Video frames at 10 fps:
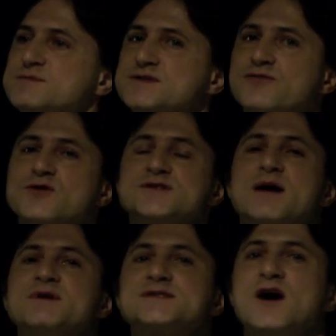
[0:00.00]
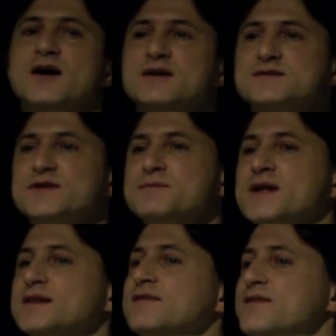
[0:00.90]
It's the first time I saw there's
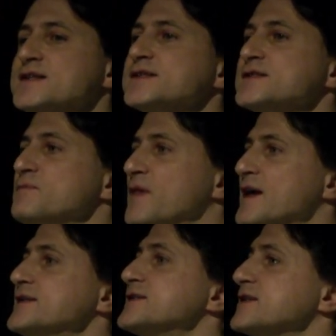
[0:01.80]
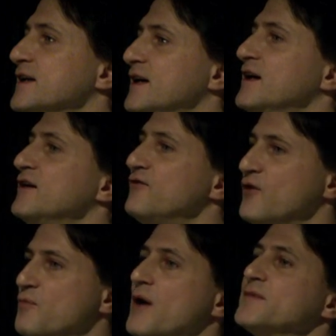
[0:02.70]
fundamental defenses in place
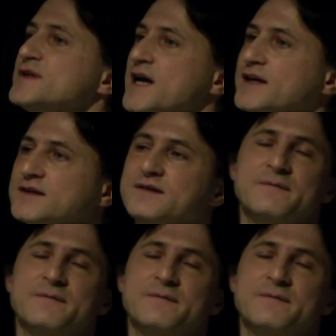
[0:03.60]
for prompt injection,